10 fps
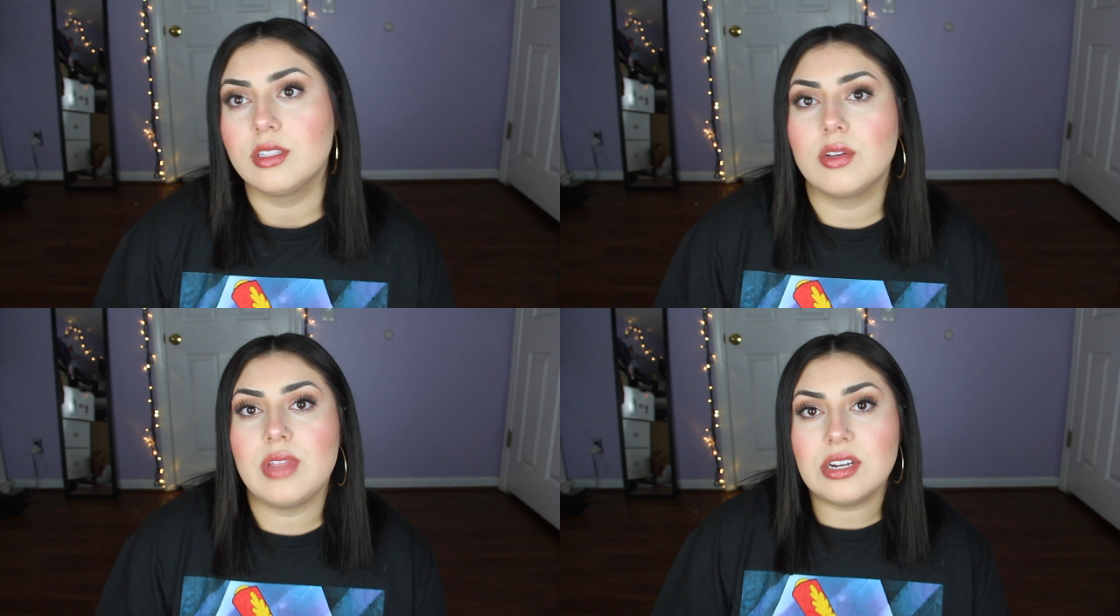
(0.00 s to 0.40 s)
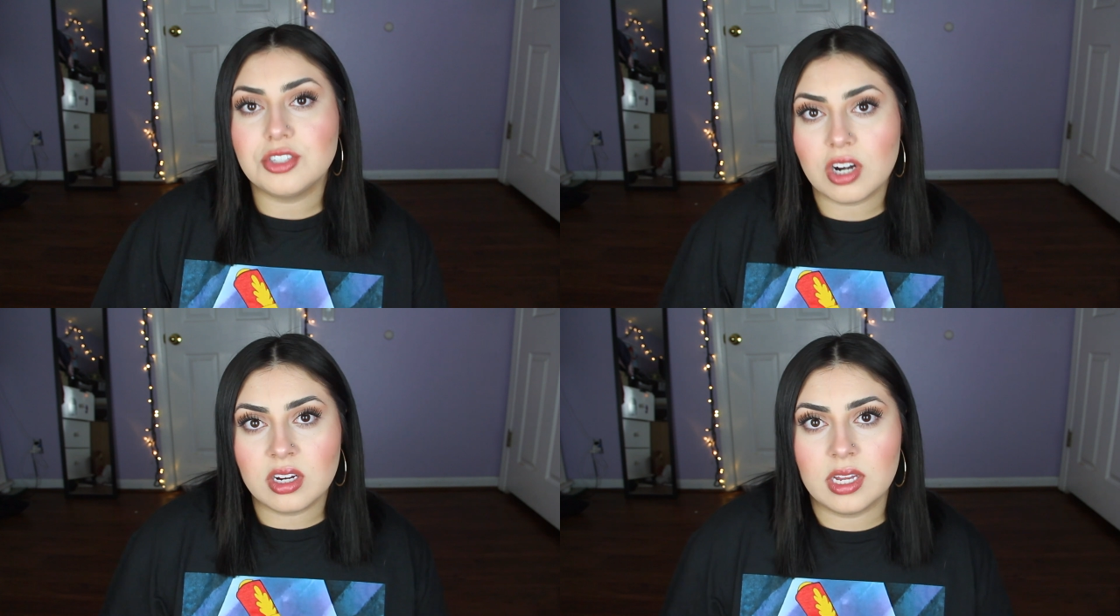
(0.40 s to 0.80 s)
So that
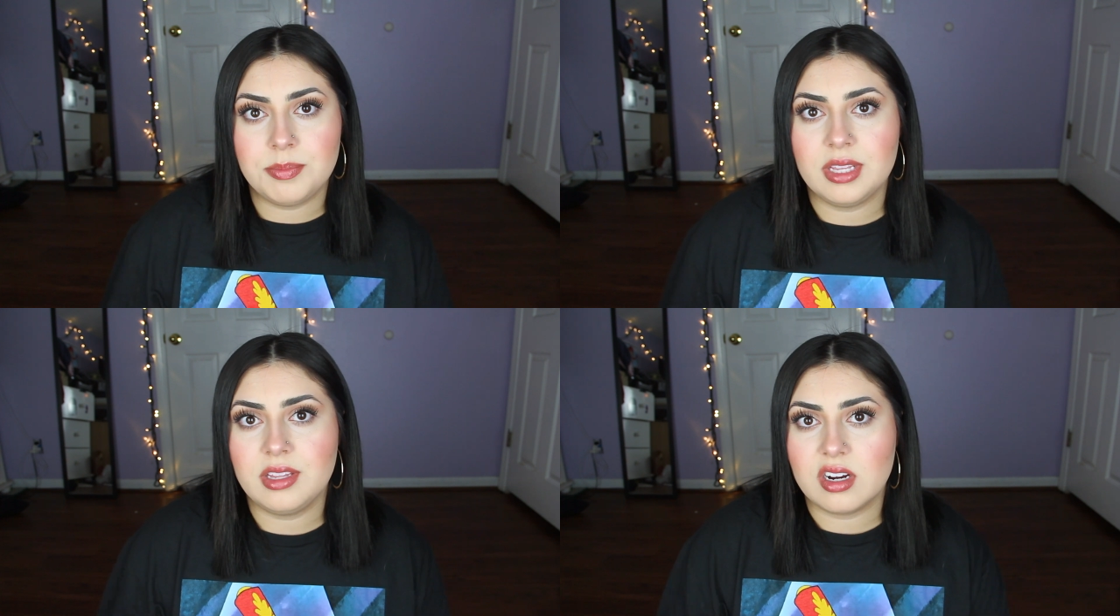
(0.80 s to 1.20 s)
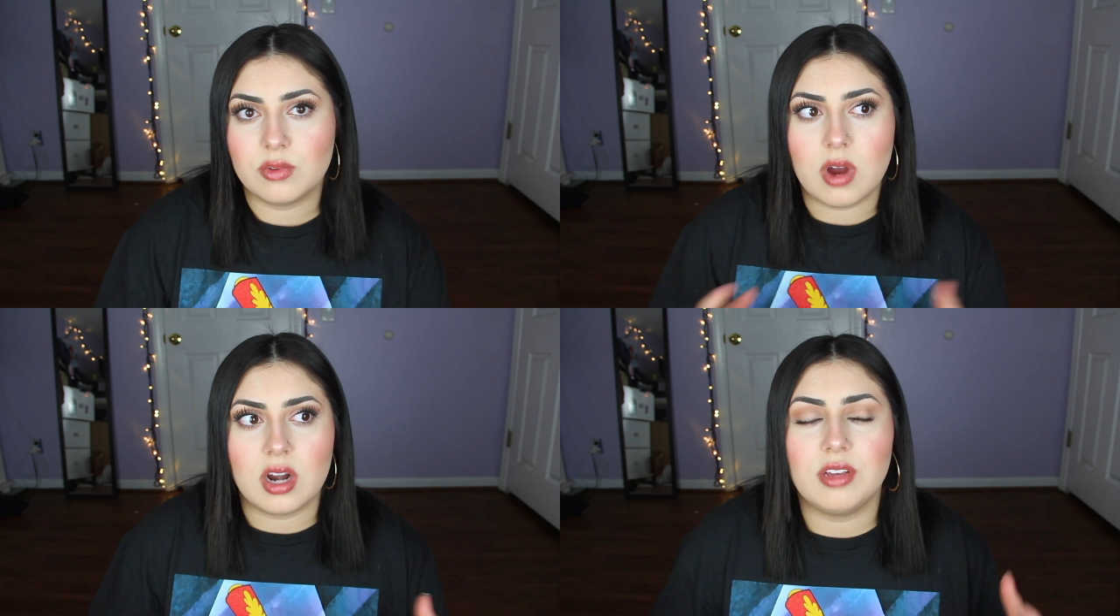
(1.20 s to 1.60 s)
shark had been
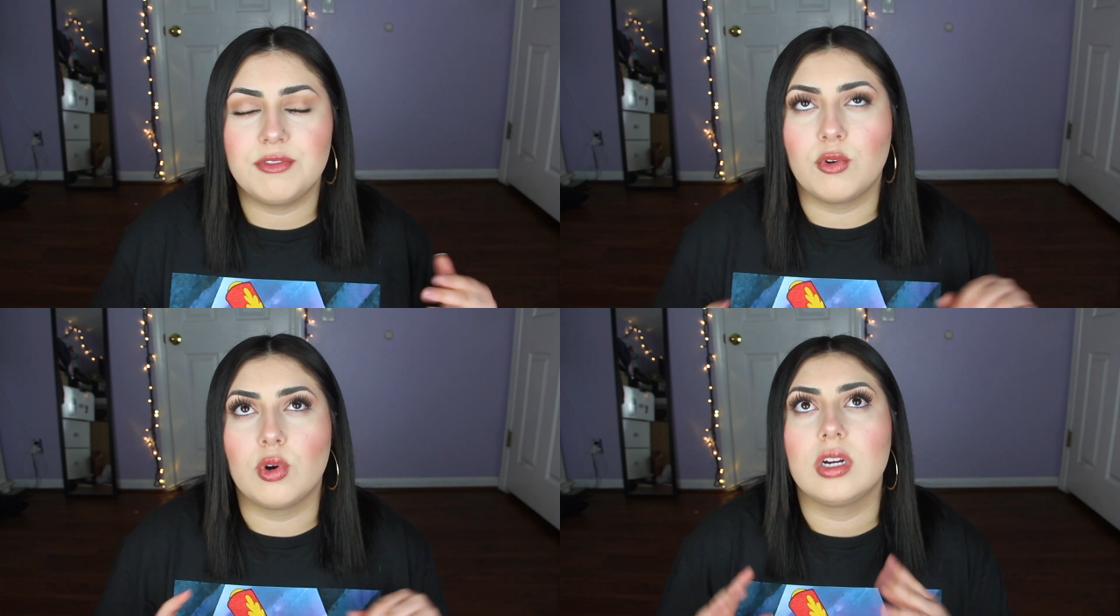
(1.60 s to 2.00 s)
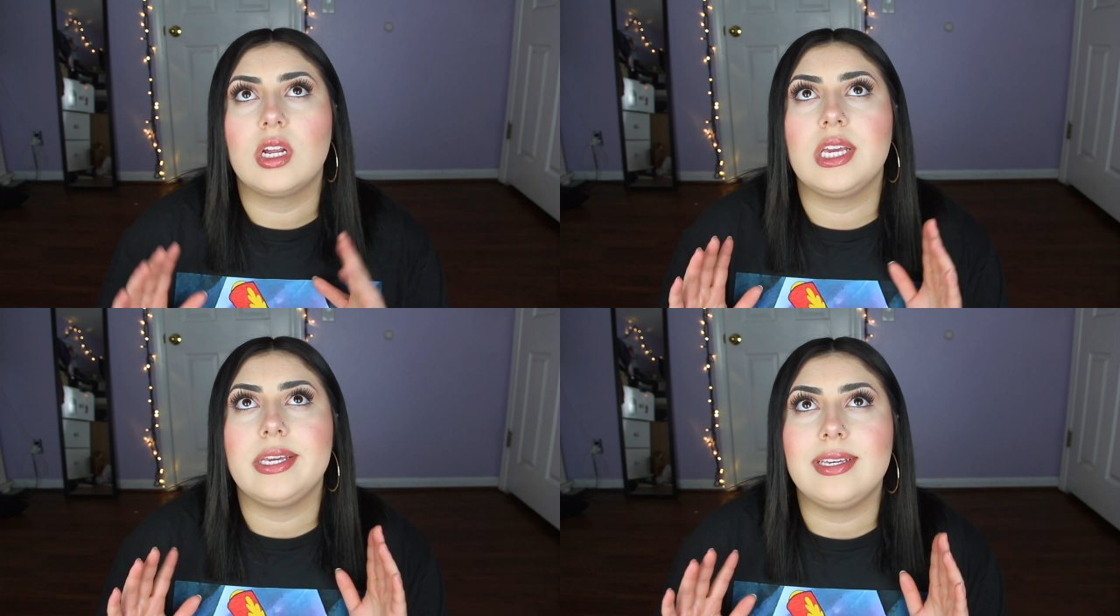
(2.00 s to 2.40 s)
there rotting
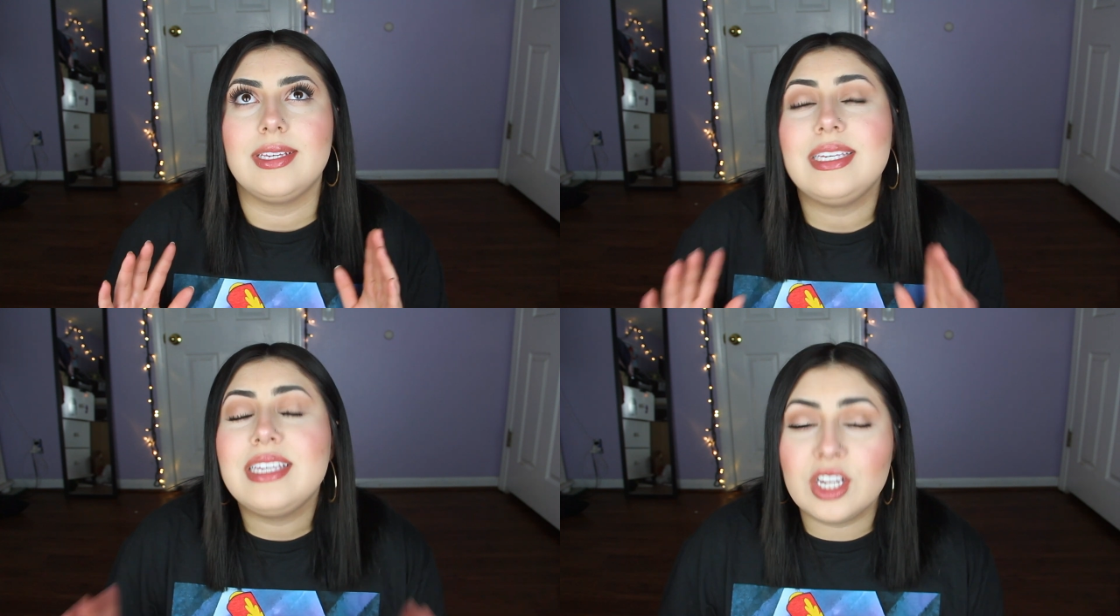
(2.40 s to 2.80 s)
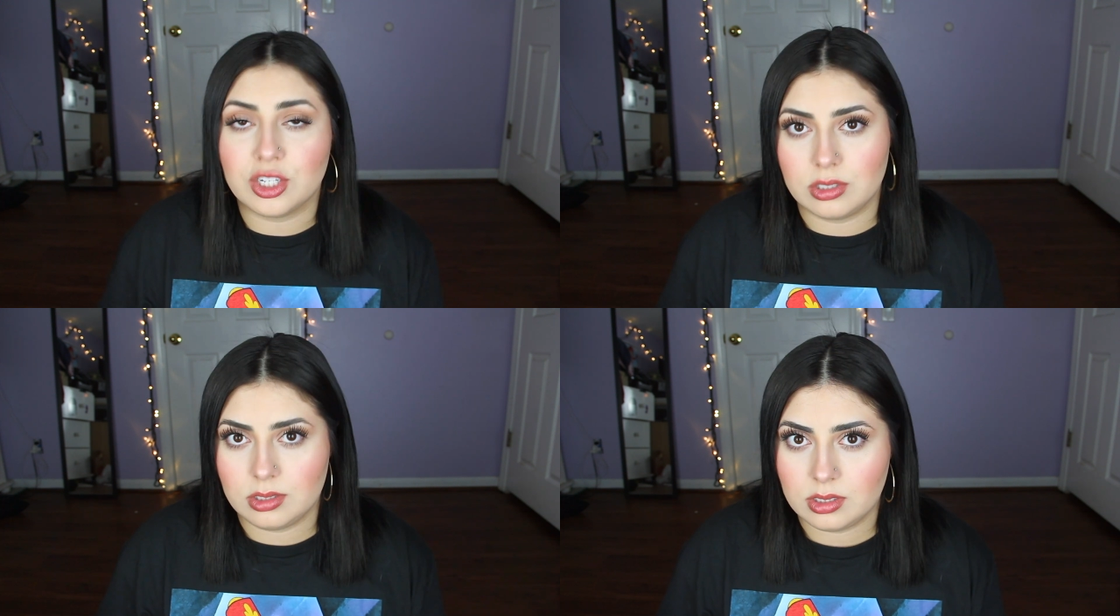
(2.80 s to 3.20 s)
for
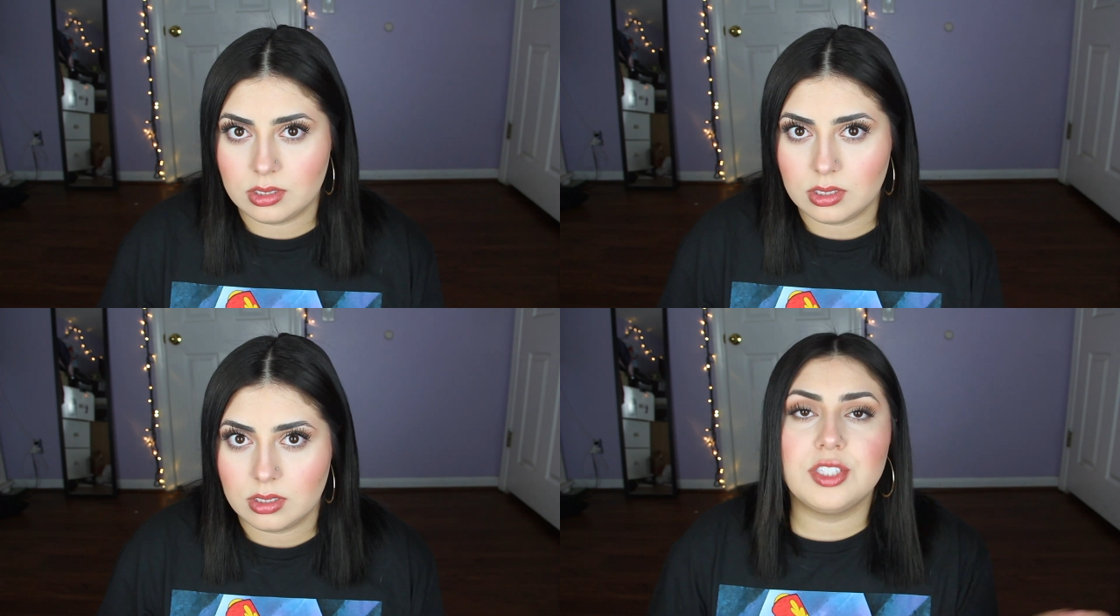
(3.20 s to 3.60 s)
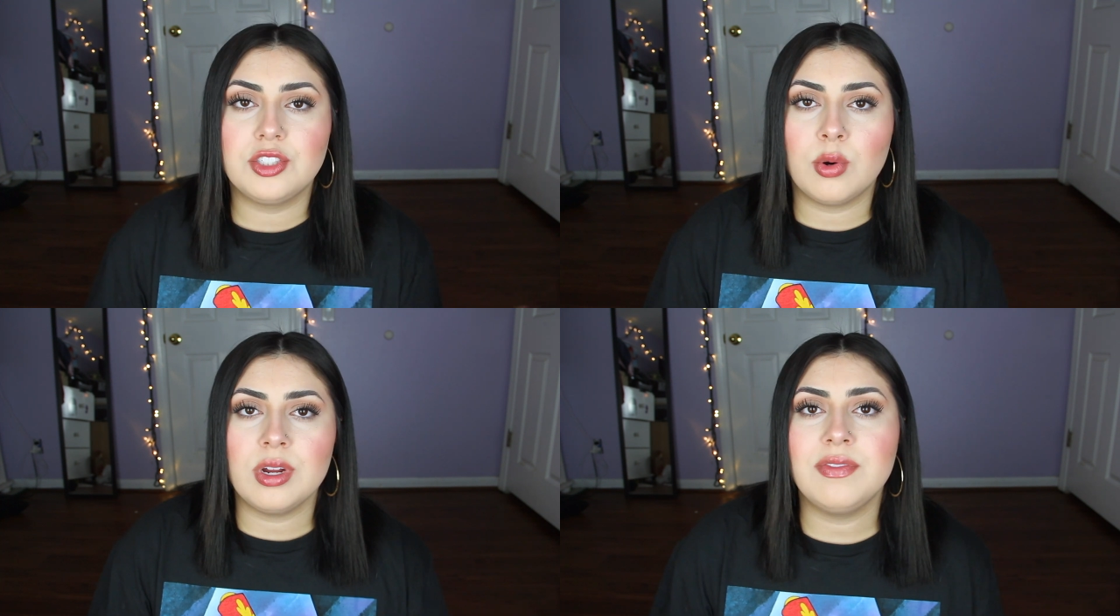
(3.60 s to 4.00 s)
years. The
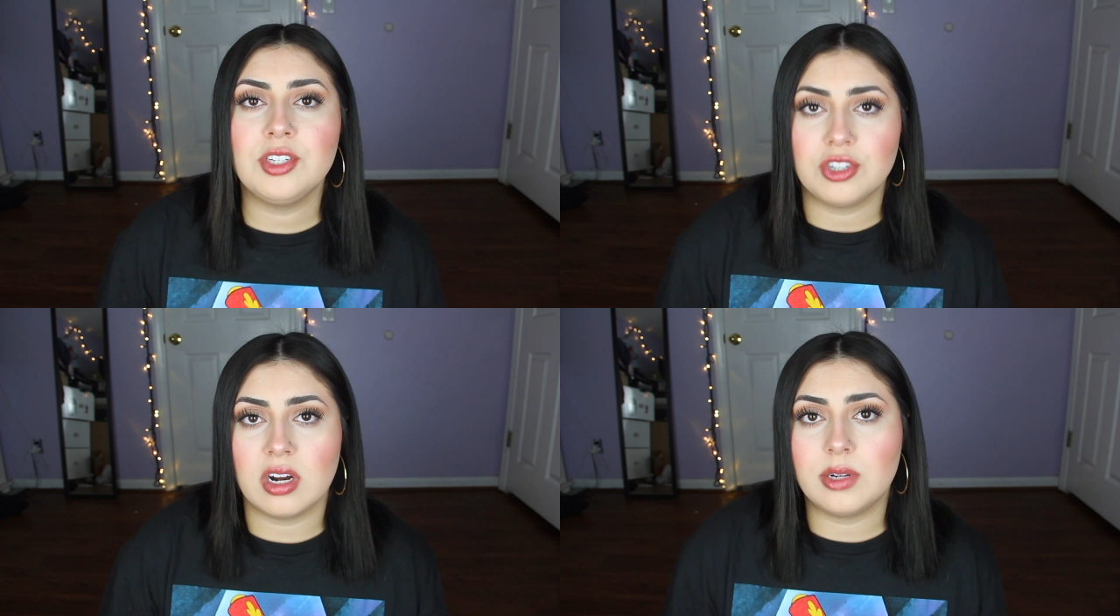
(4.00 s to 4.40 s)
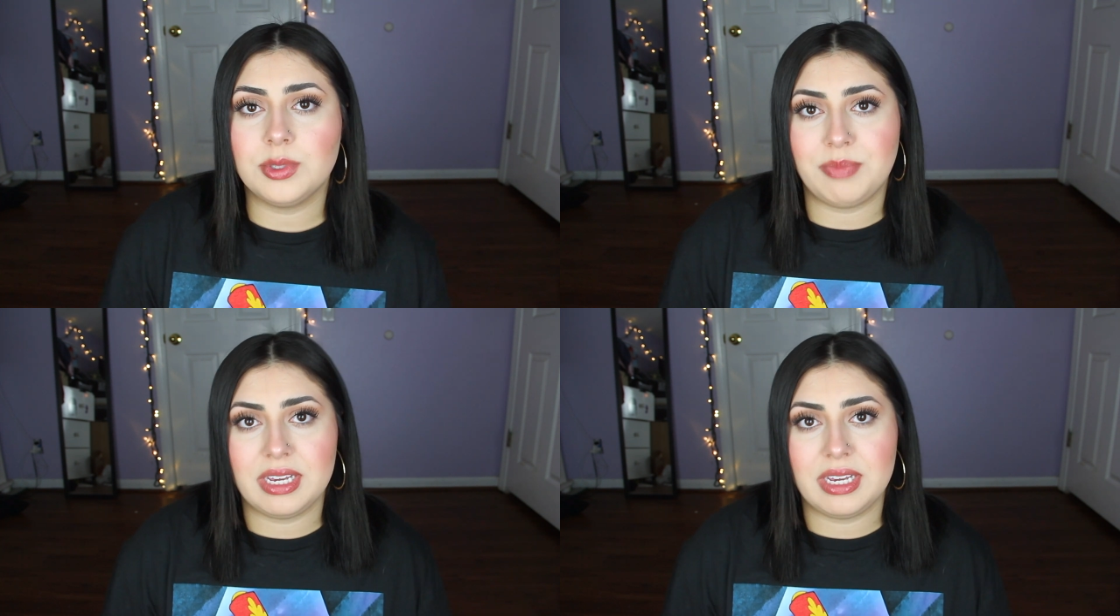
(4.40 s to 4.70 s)
story of the shark was